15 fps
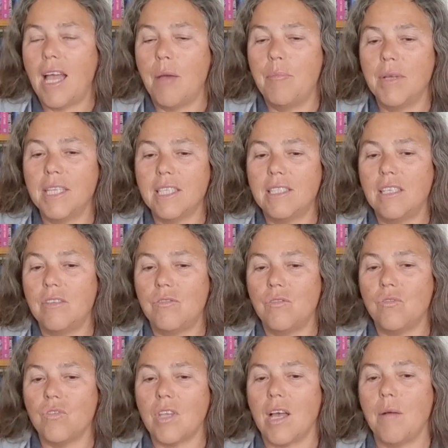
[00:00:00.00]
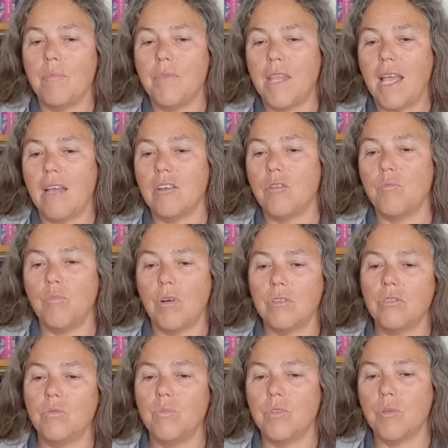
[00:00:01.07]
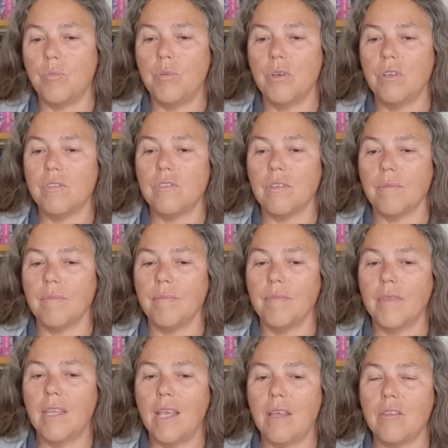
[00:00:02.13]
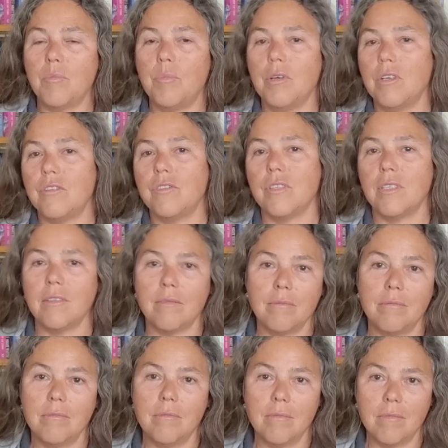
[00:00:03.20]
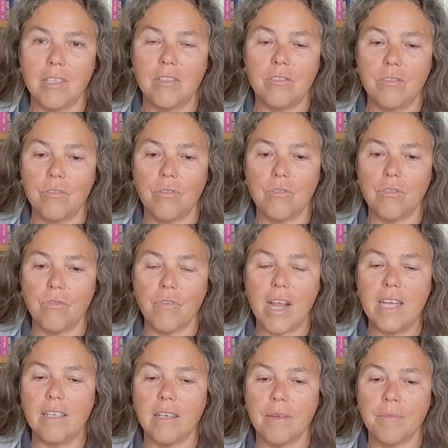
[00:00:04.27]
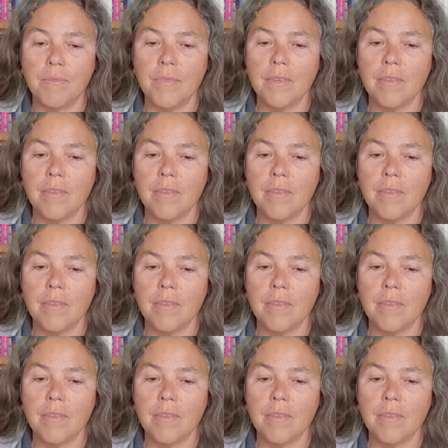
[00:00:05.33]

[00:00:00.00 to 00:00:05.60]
Abilities who's come down and bonded with the person. The other person is your narrator.